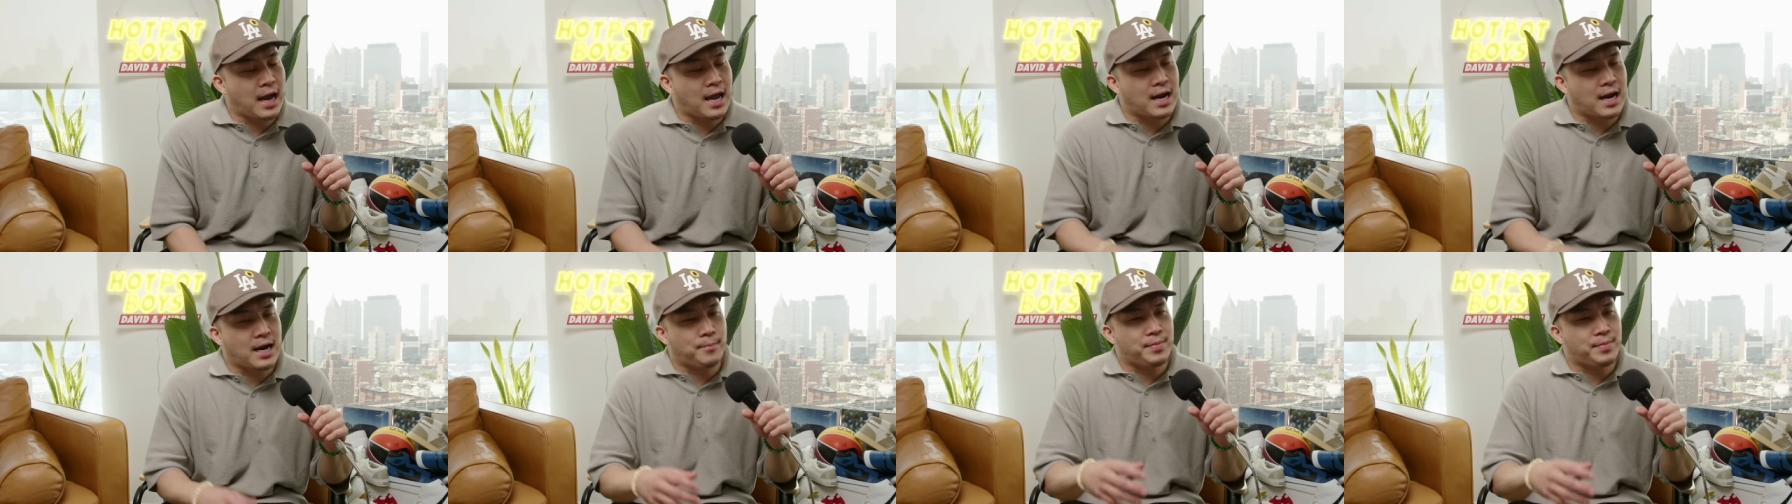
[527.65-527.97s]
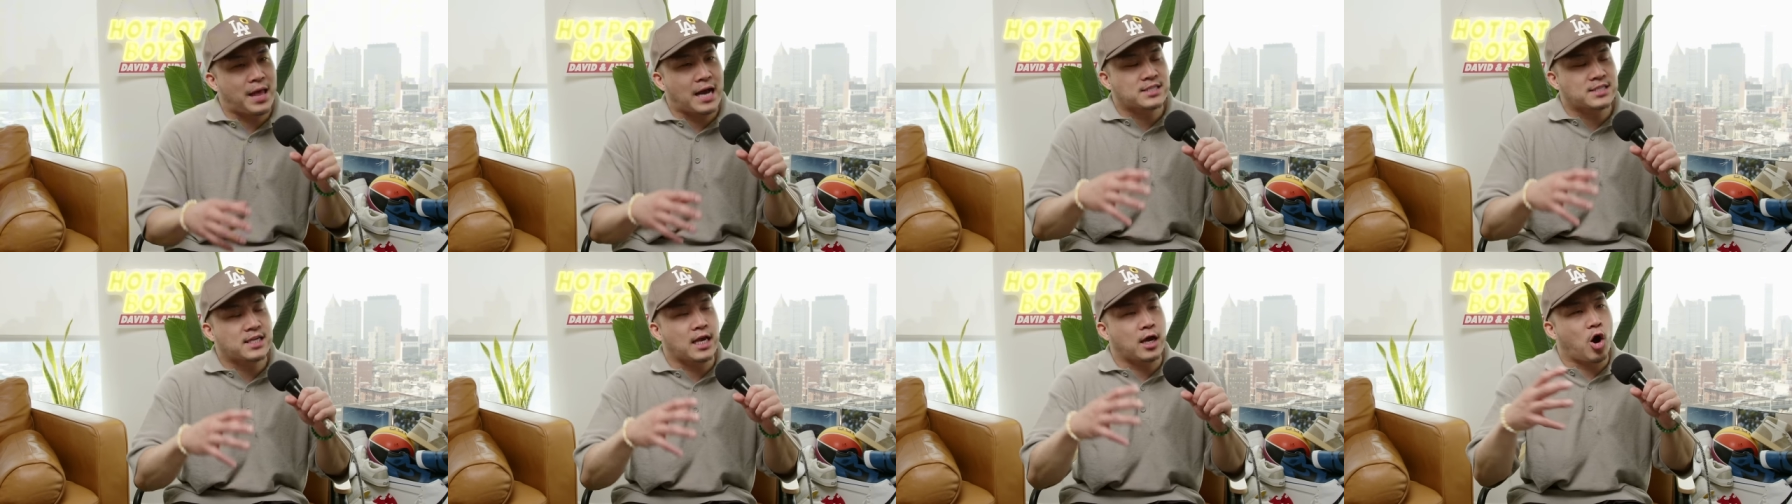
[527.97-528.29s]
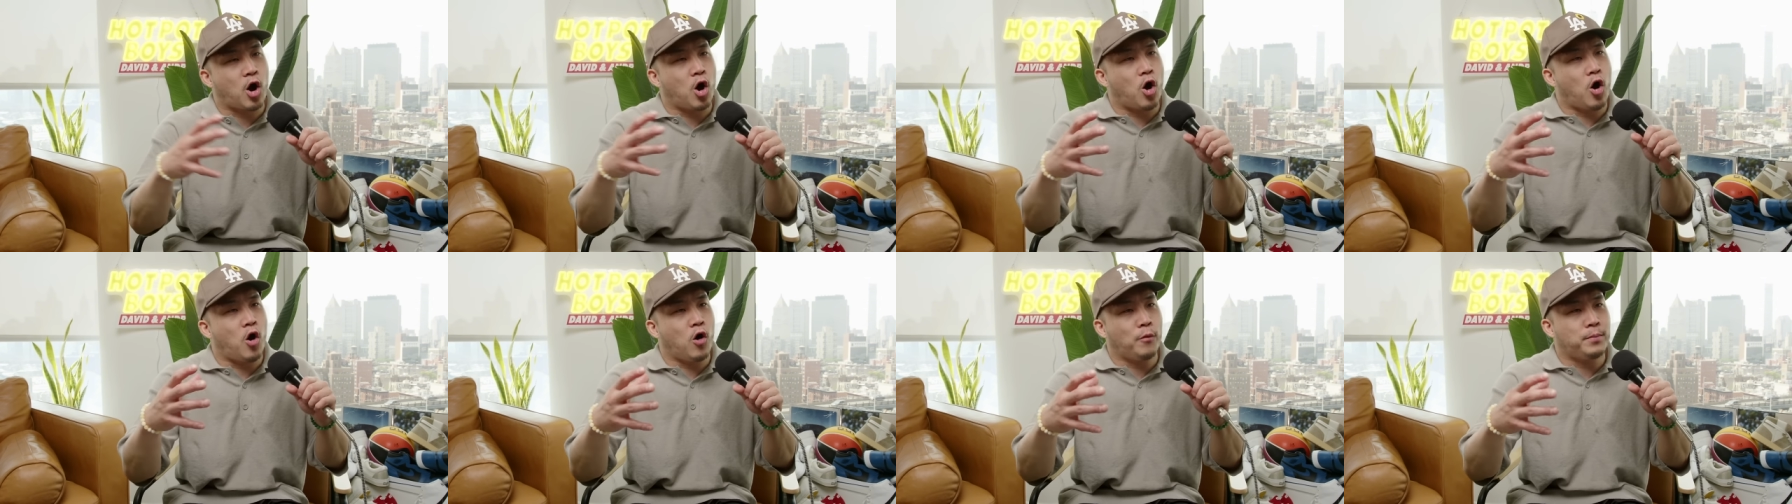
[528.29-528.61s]
and I'm not saying
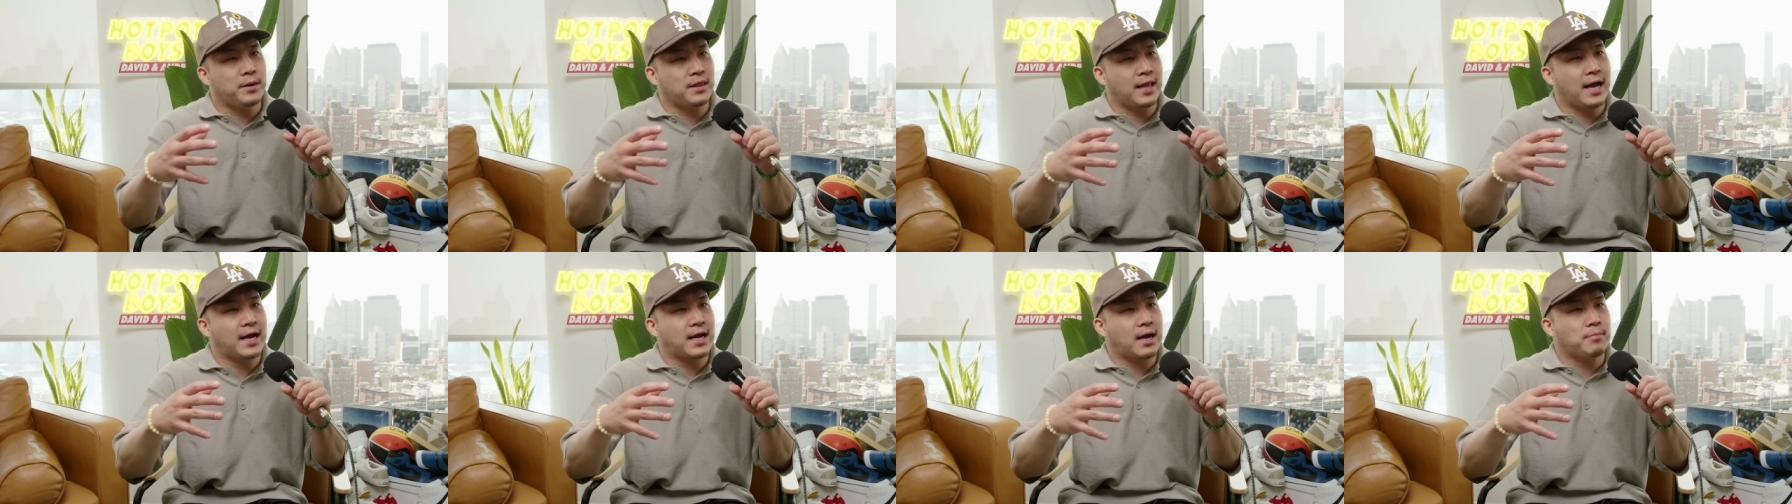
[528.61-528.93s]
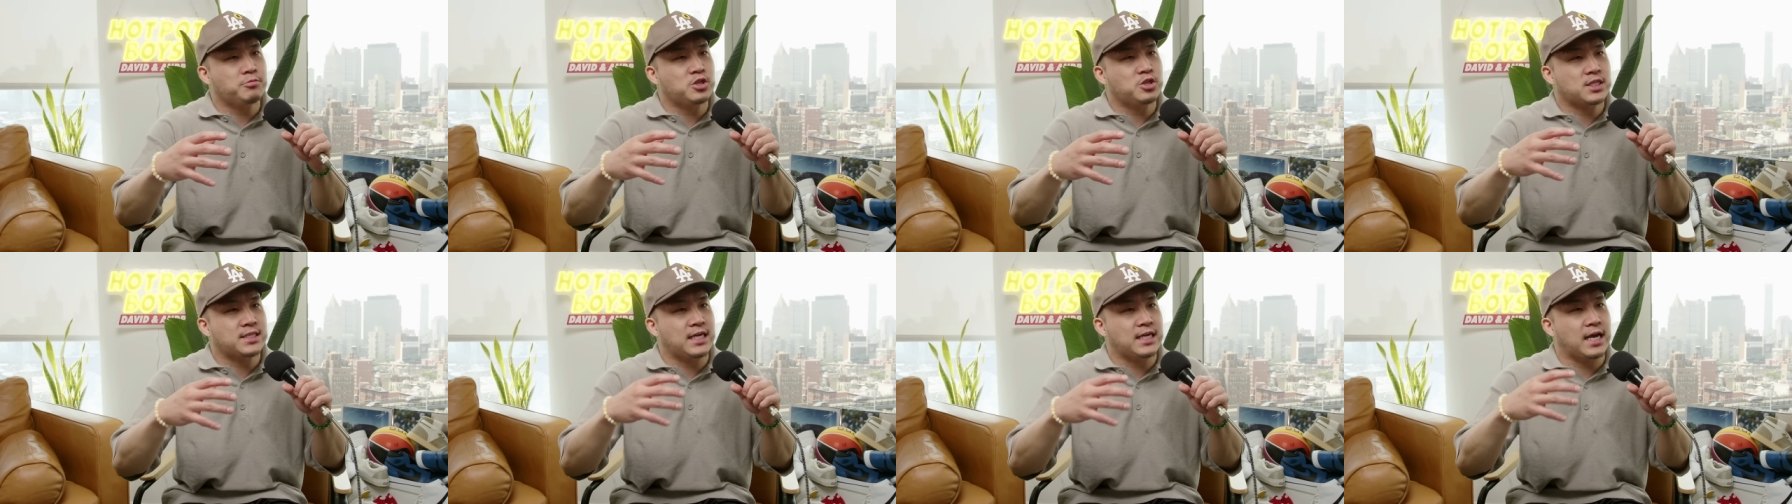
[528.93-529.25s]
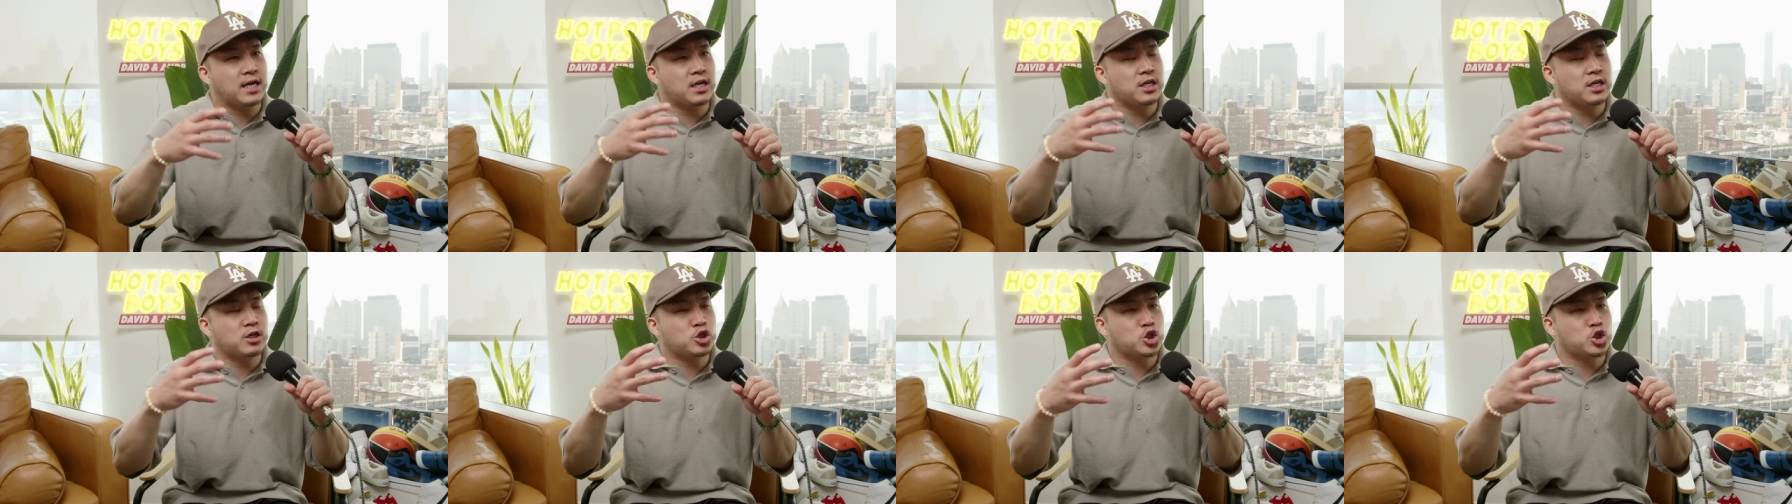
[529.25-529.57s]
all, but like I'm just
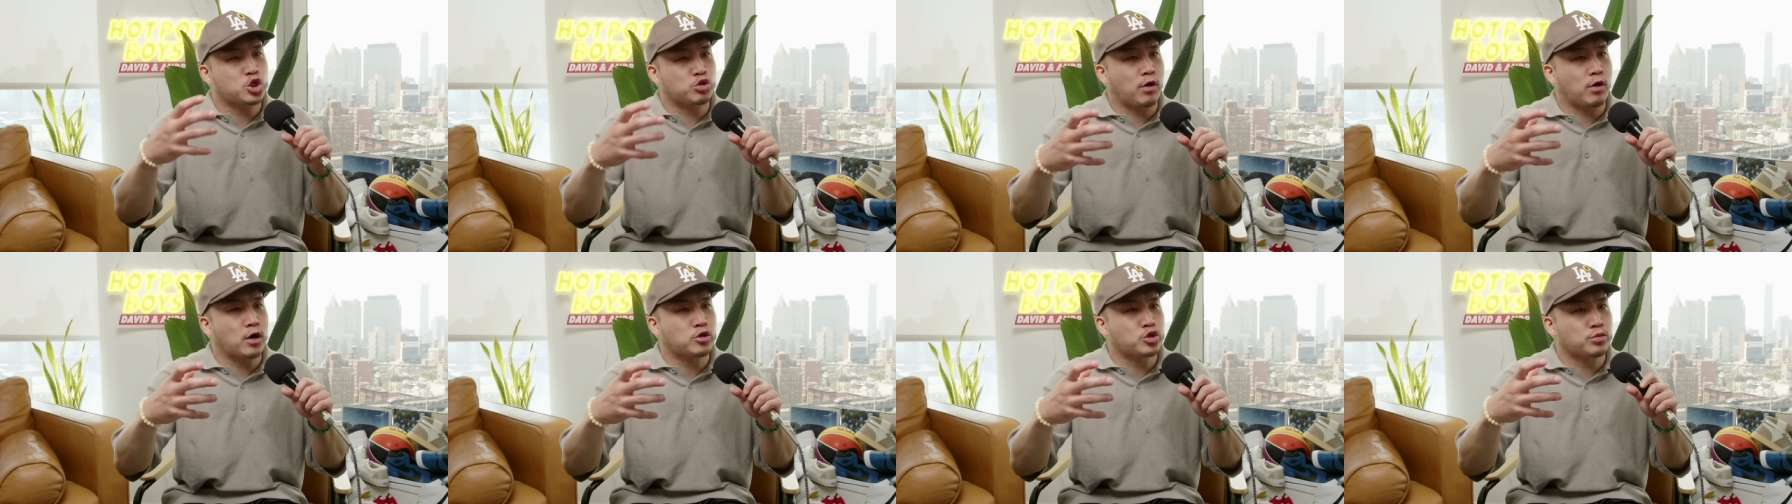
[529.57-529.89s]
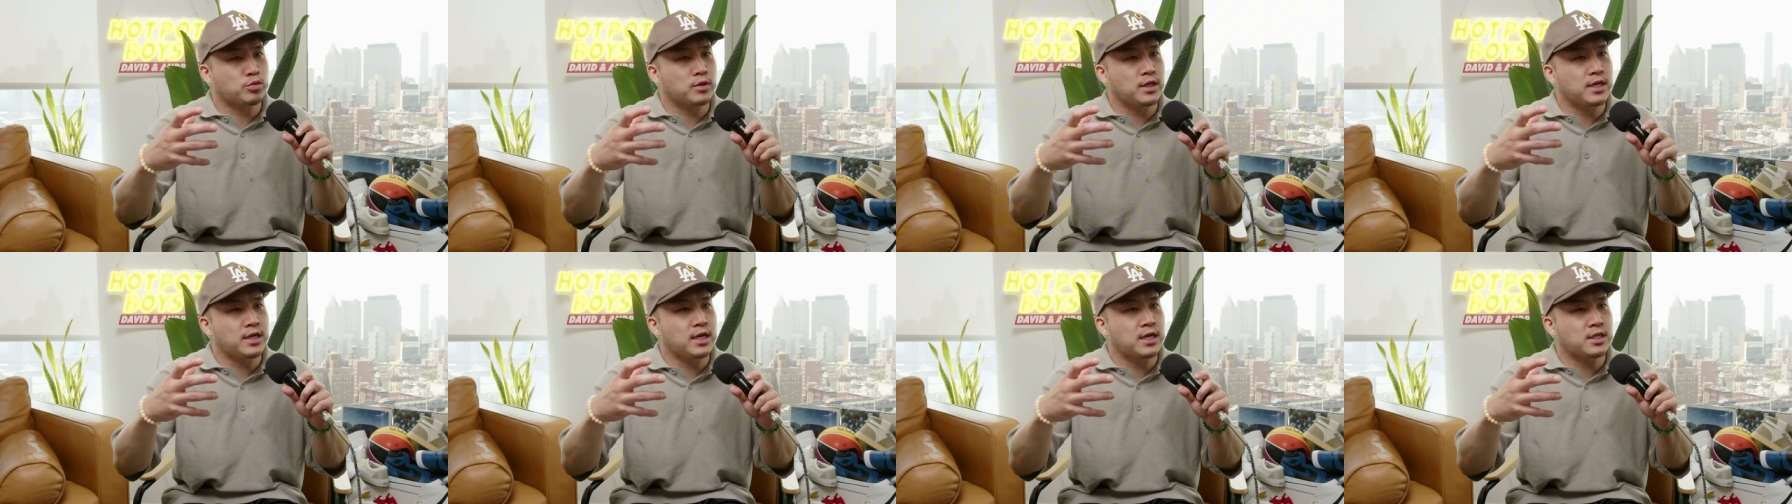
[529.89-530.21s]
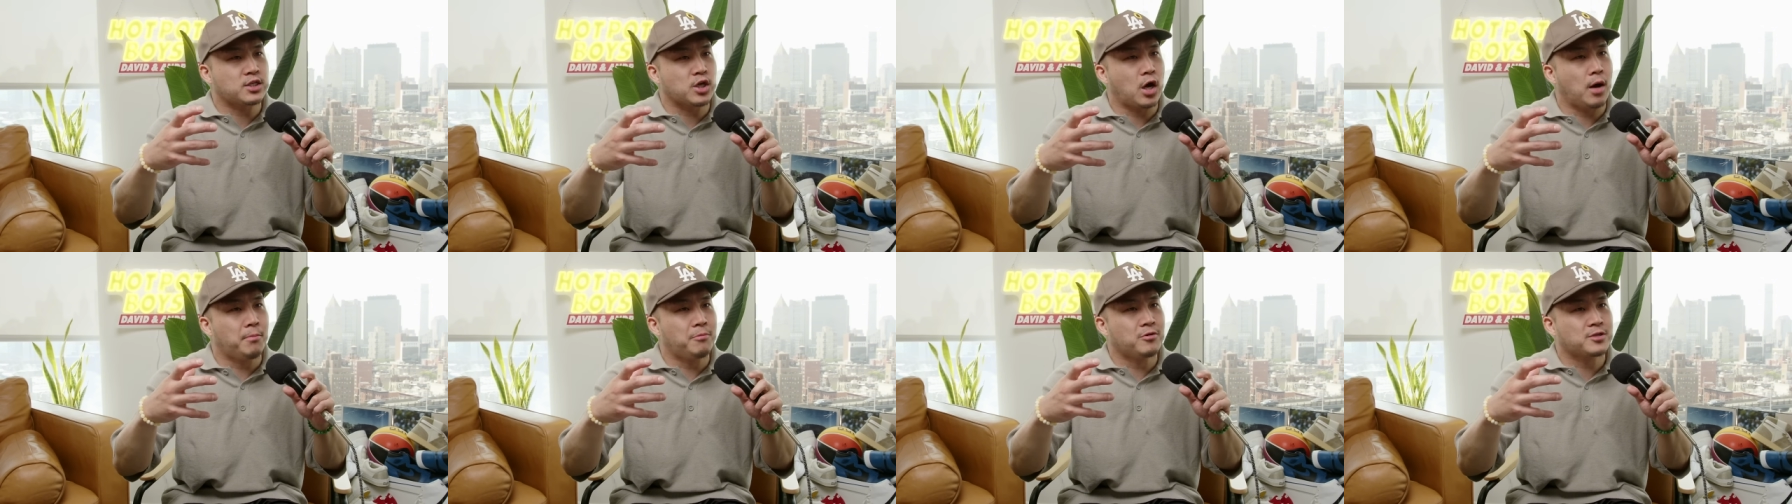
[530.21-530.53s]
saying structurally, it's
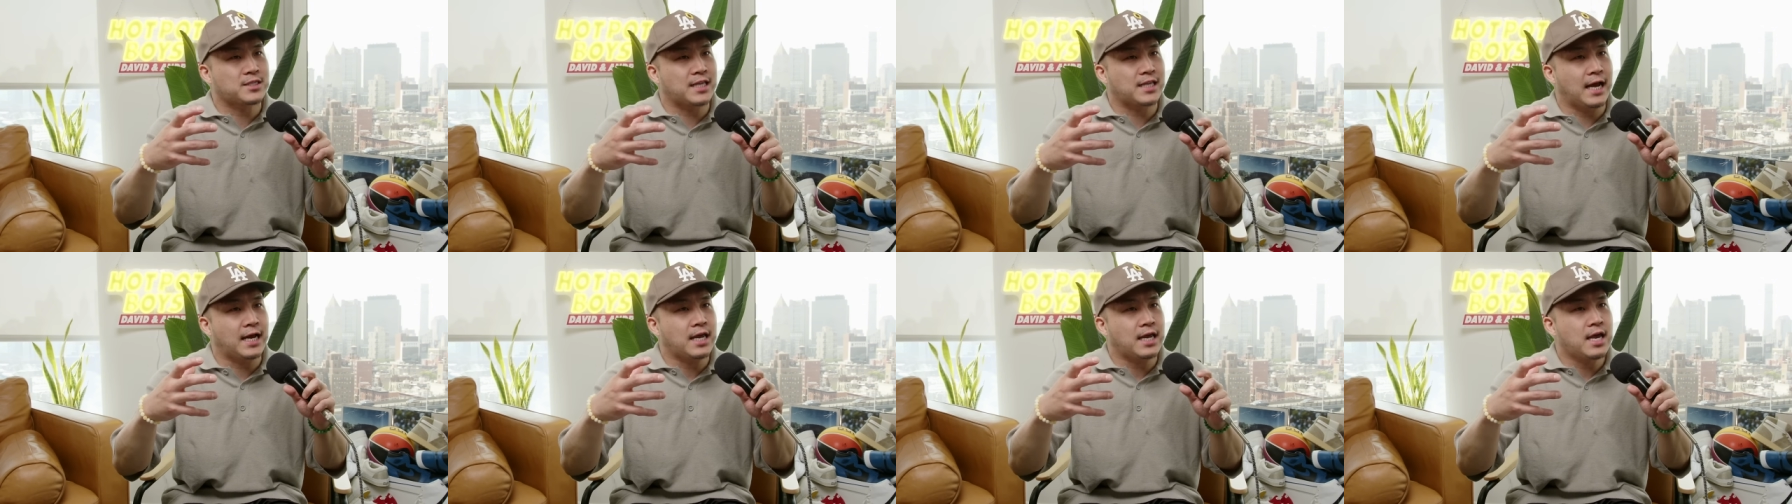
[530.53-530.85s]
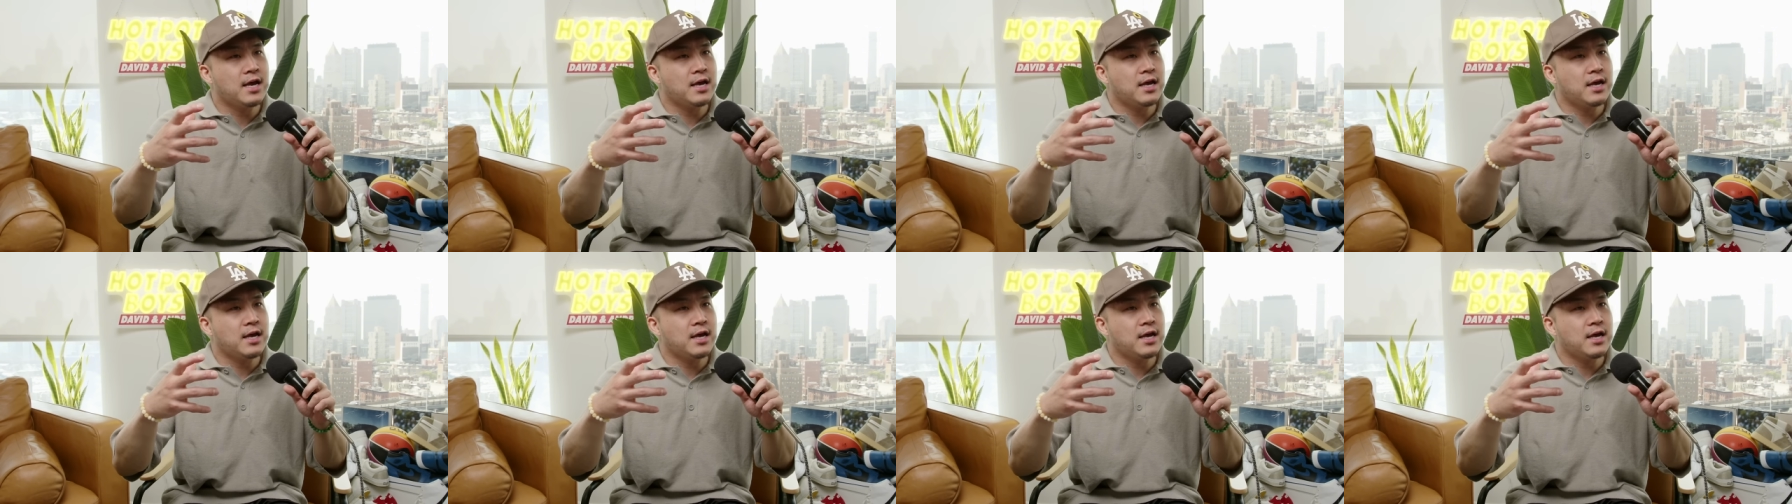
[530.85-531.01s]
almost like